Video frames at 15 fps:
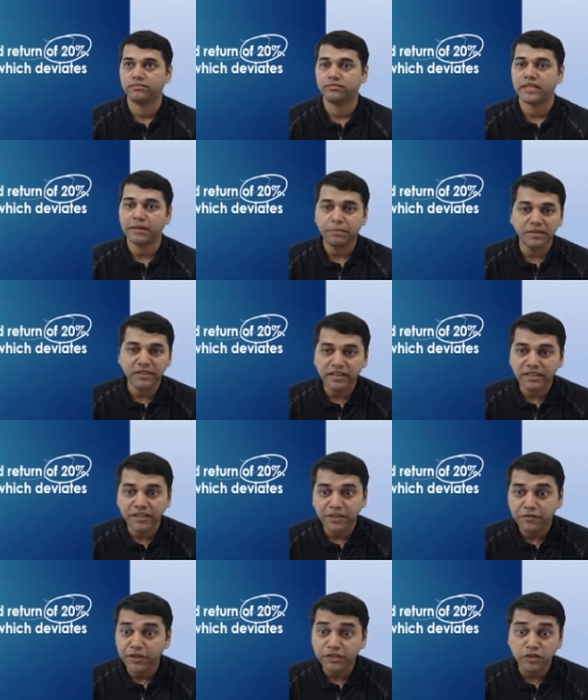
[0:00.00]
That means there is a
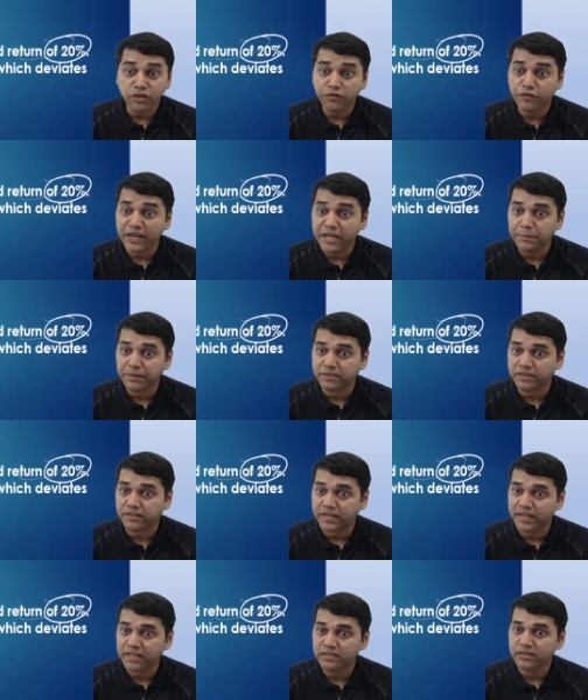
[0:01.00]
deviation of 20%,
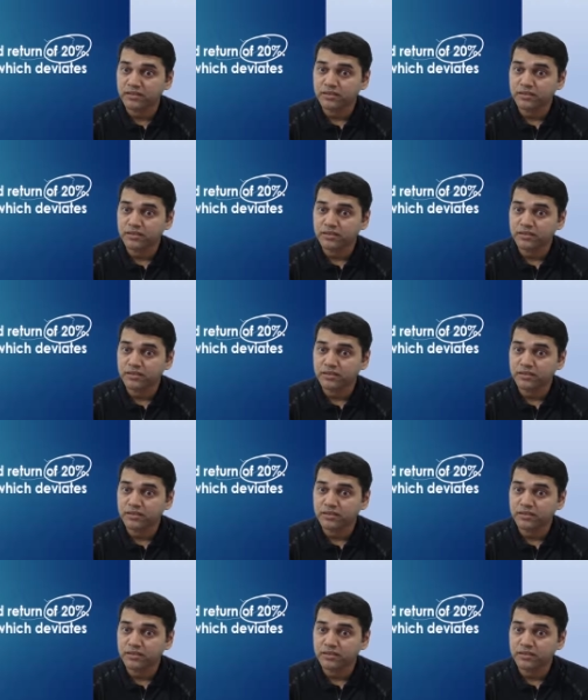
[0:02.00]
right?